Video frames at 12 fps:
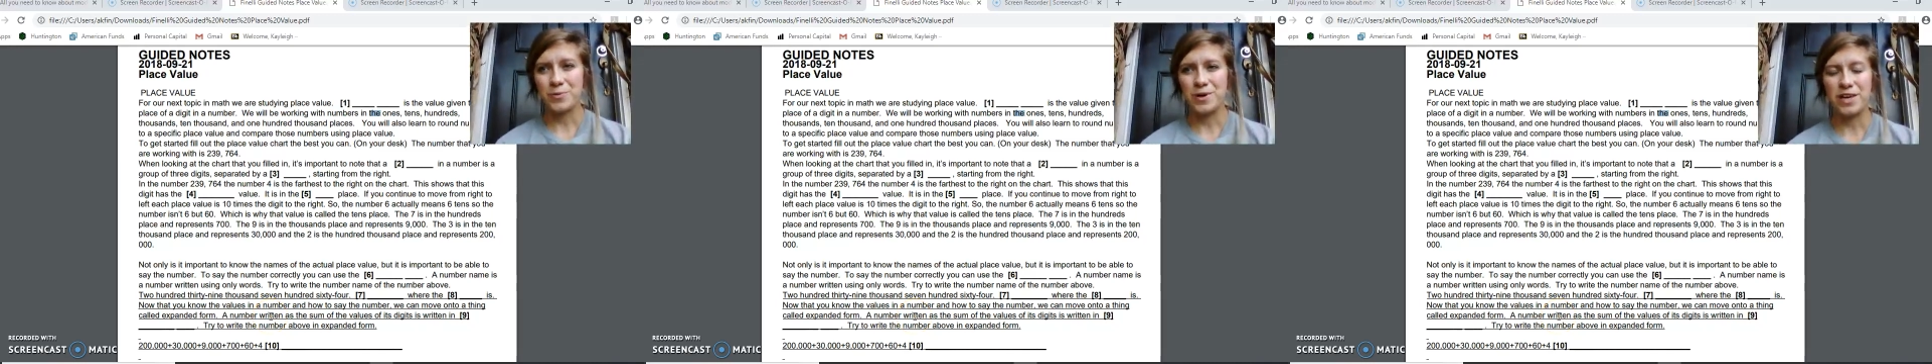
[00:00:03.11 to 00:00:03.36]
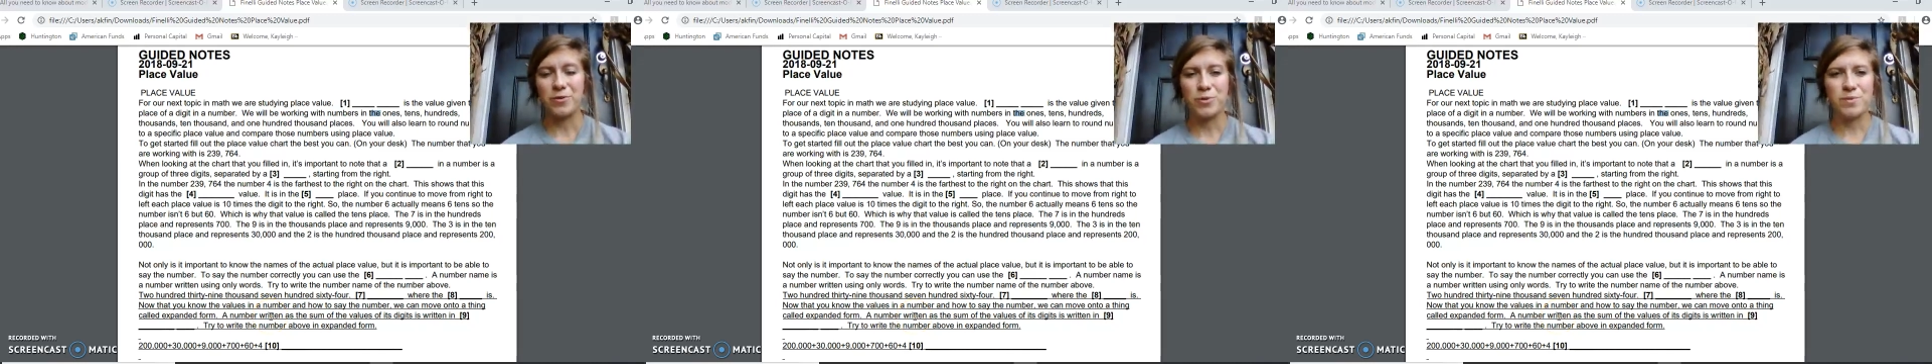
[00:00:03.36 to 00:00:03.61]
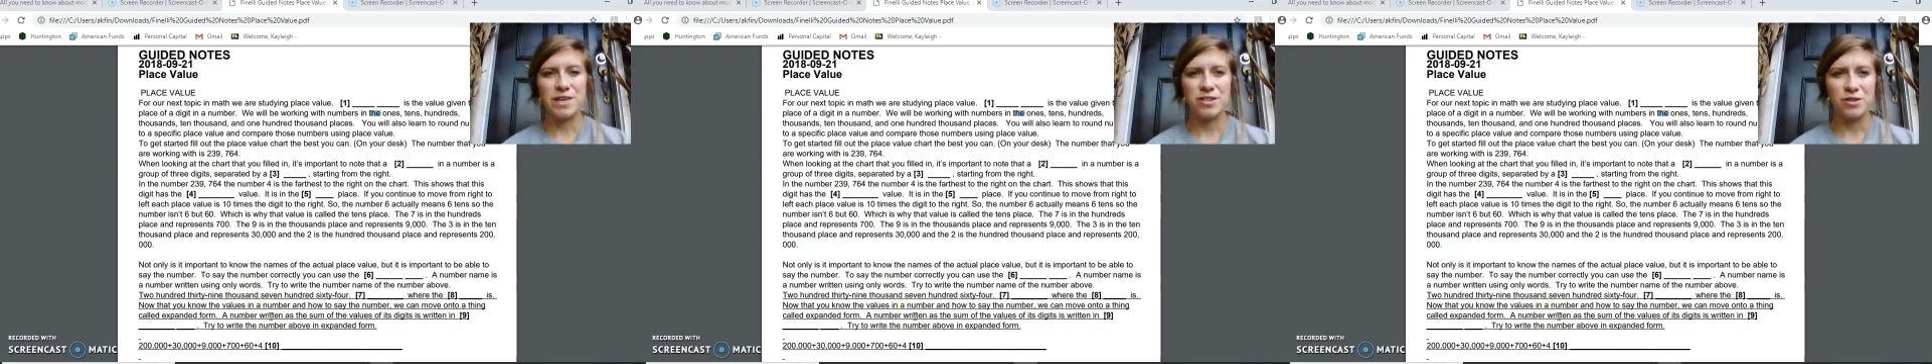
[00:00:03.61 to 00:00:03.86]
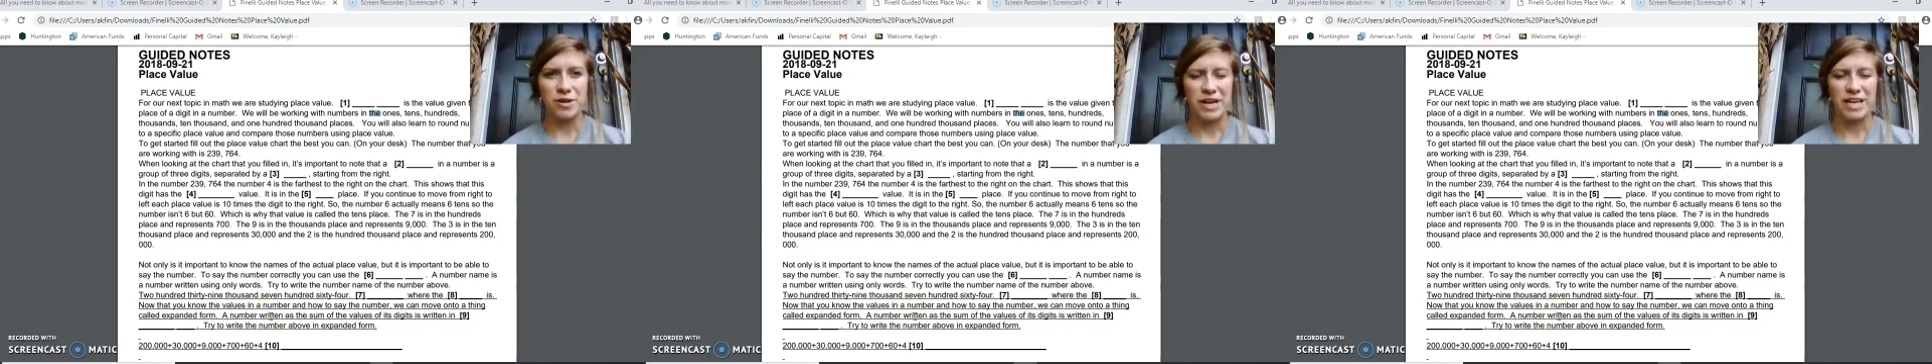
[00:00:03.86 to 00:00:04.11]
we will be
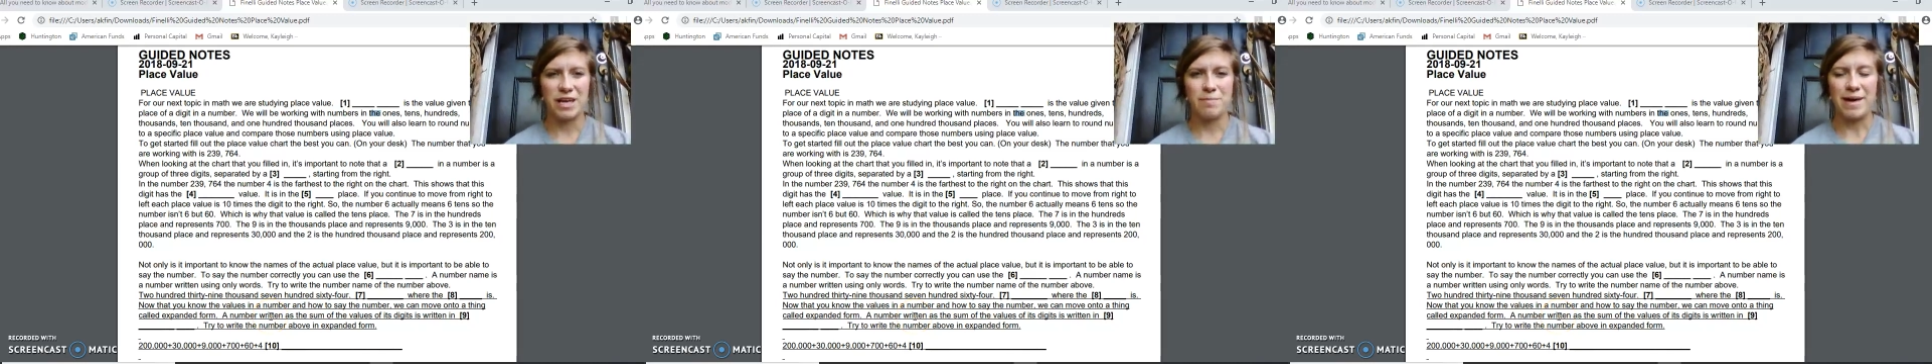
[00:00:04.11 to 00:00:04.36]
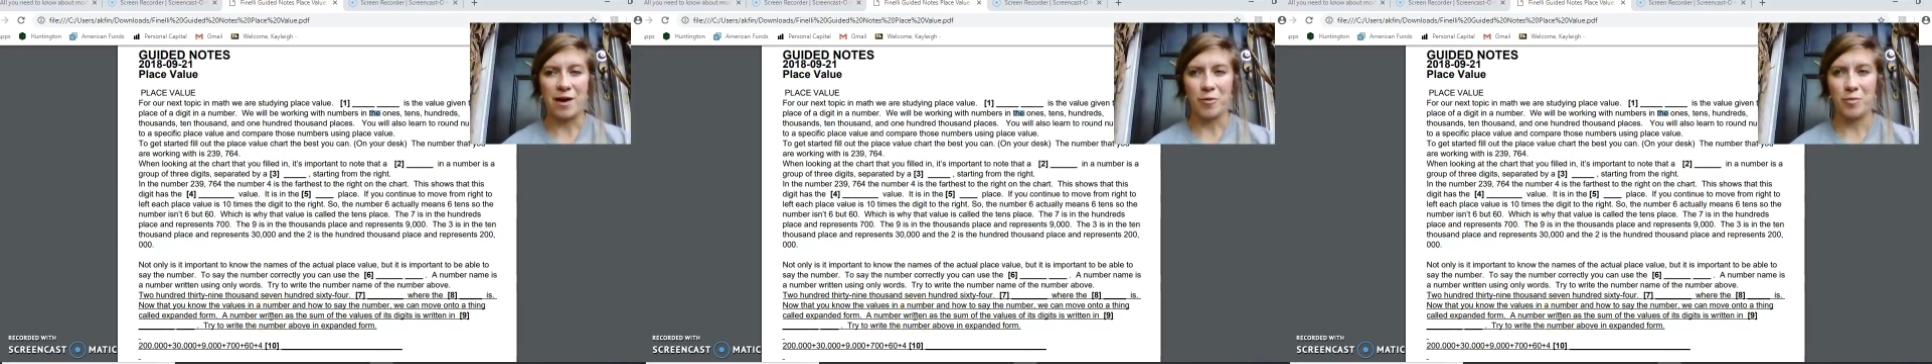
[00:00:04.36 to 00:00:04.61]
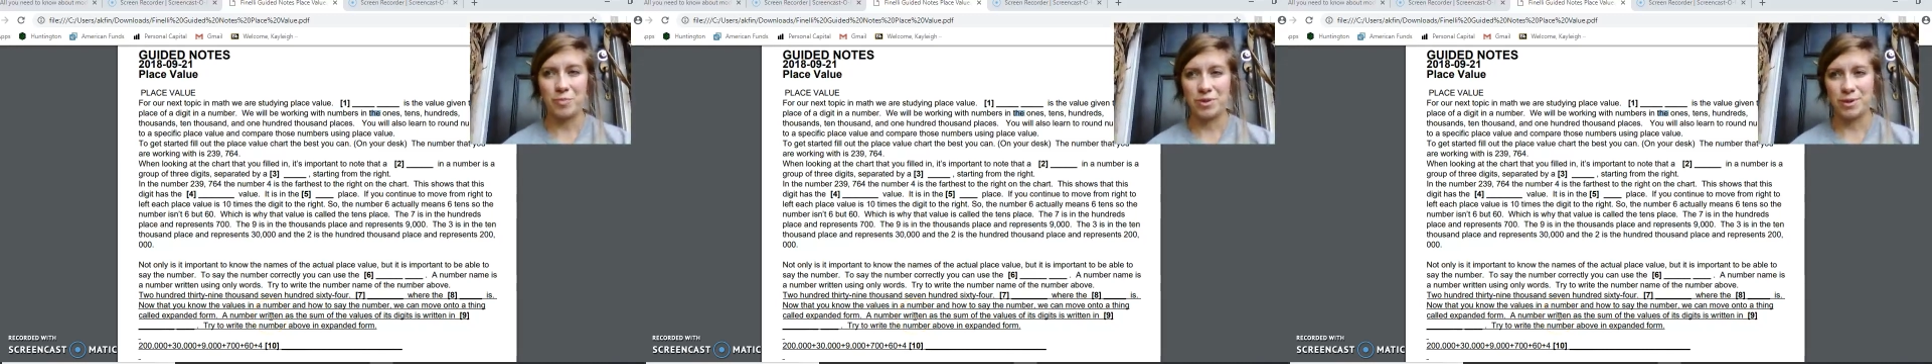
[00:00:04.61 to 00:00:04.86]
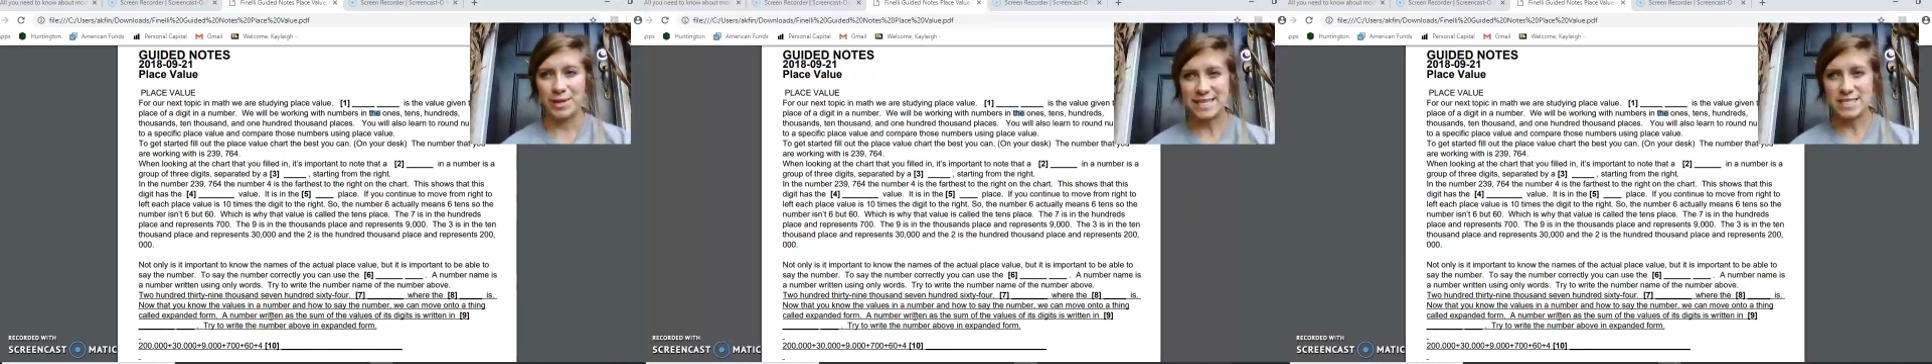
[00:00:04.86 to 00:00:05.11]
learning about
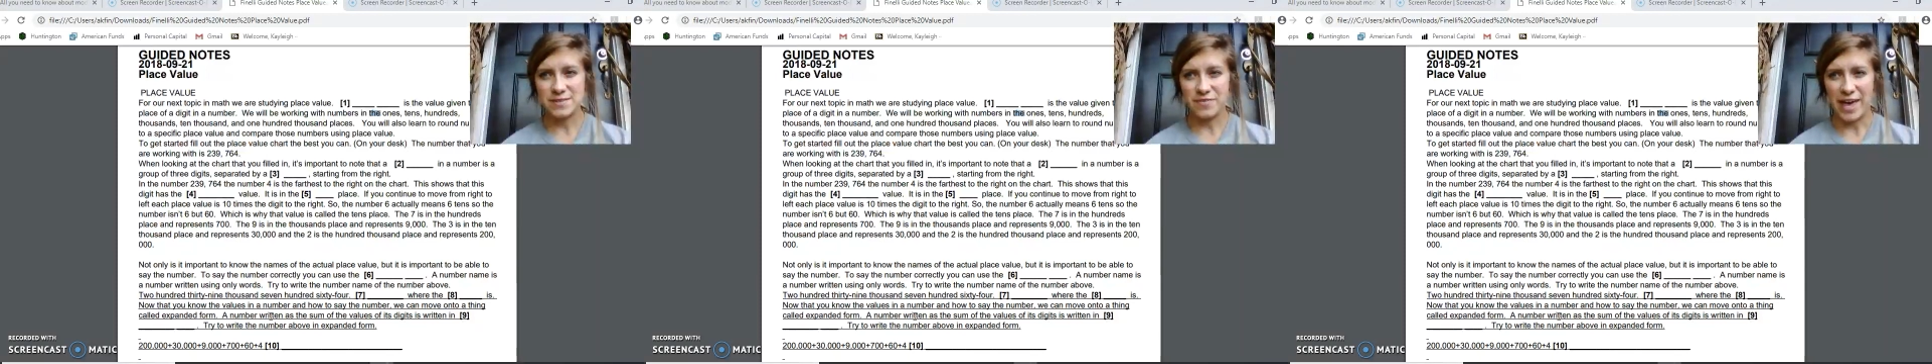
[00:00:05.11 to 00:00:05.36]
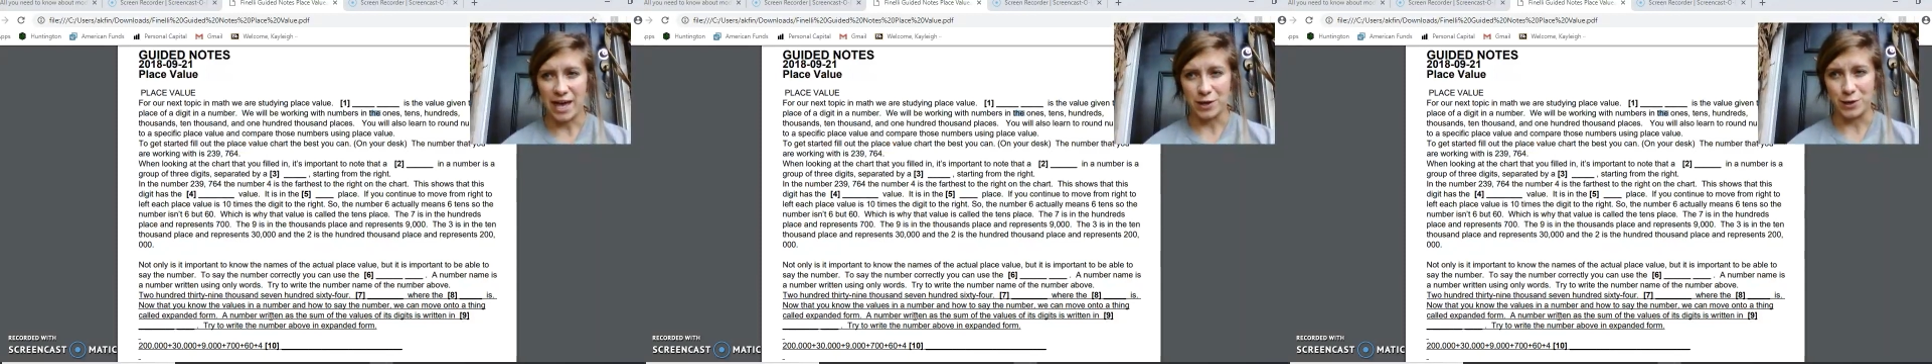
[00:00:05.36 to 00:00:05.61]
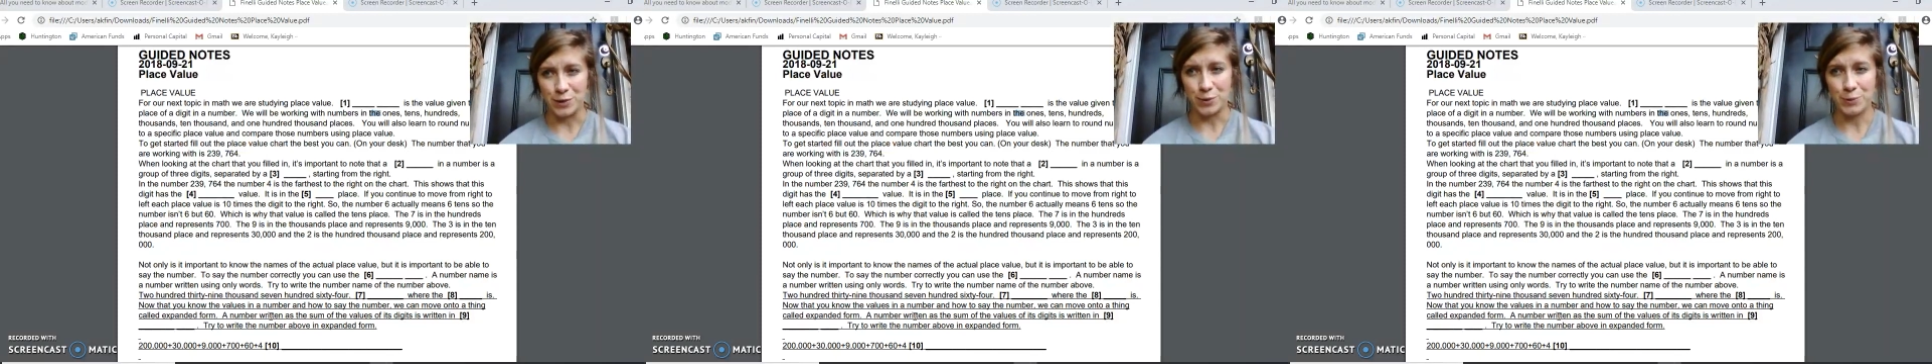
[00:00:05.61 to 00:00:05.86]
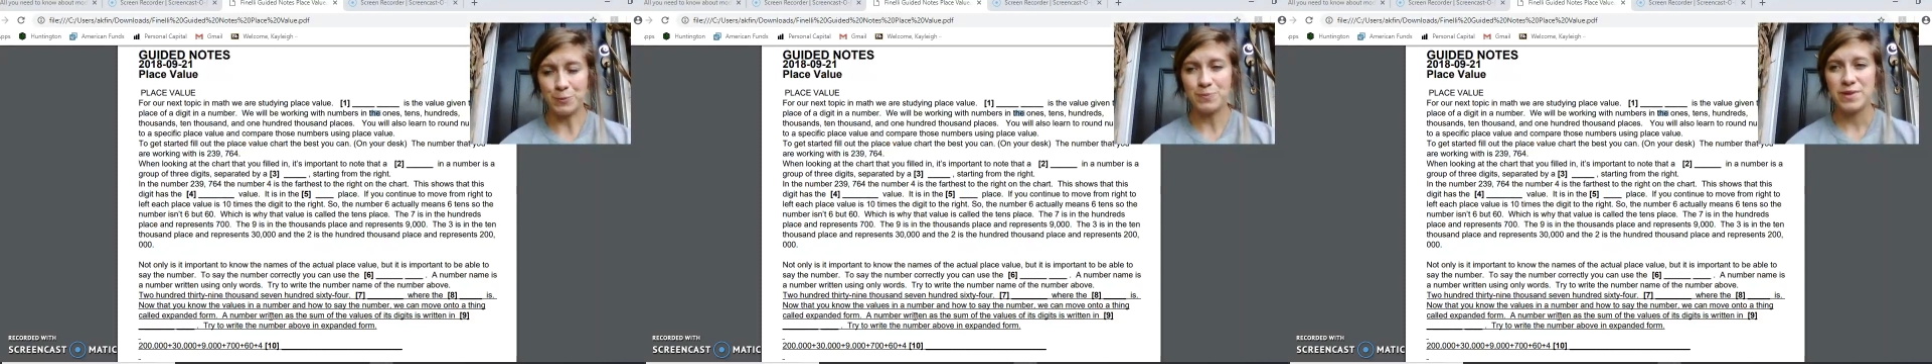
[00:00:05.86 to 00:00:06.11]
place
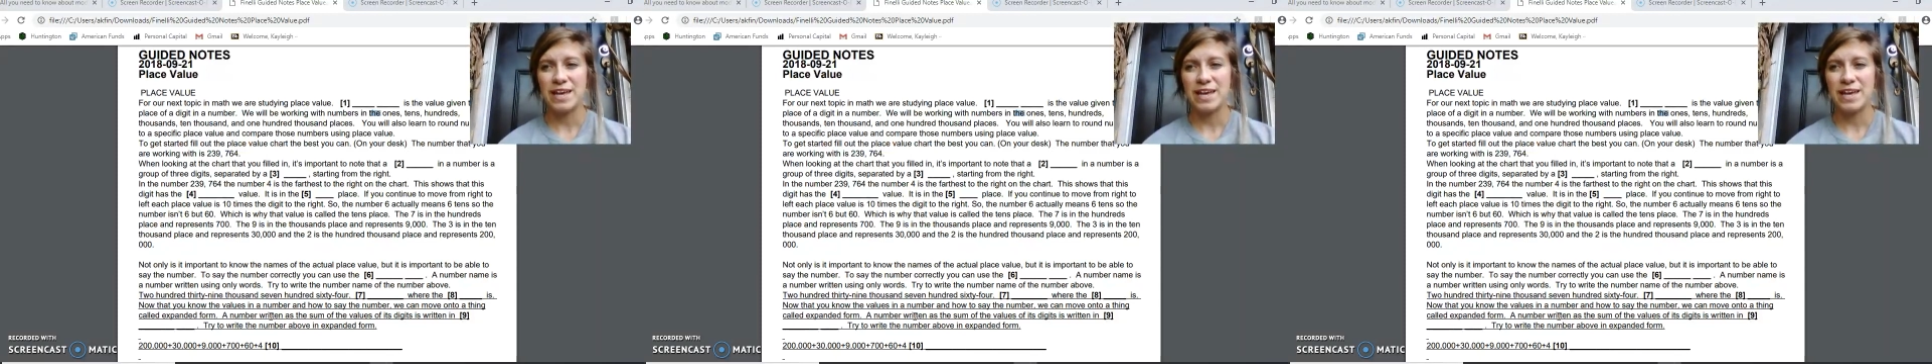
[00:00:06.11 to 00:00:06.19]
value,